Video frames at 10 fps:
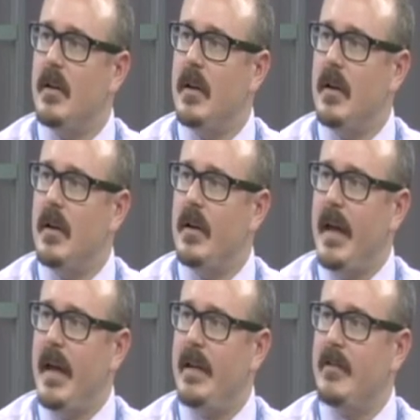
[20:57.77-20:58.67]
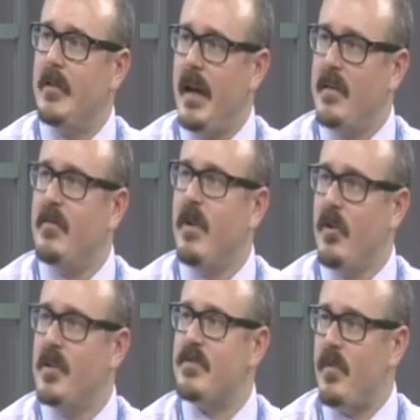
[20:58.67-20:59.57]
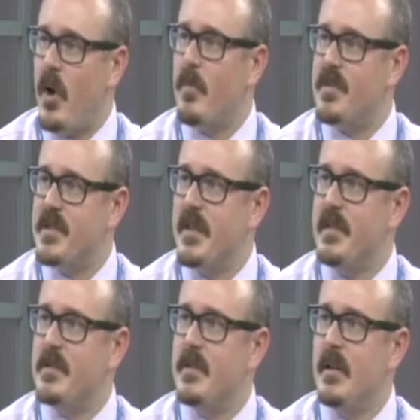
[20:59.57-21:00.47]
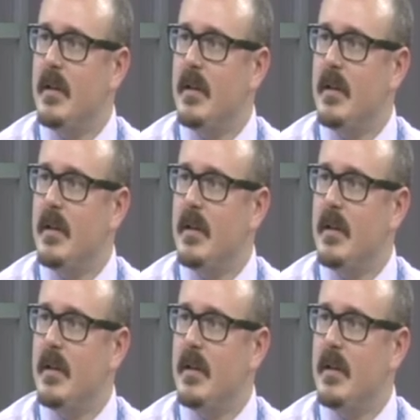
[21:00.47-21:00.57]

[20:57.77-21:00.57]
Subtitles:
and the various pharmacies.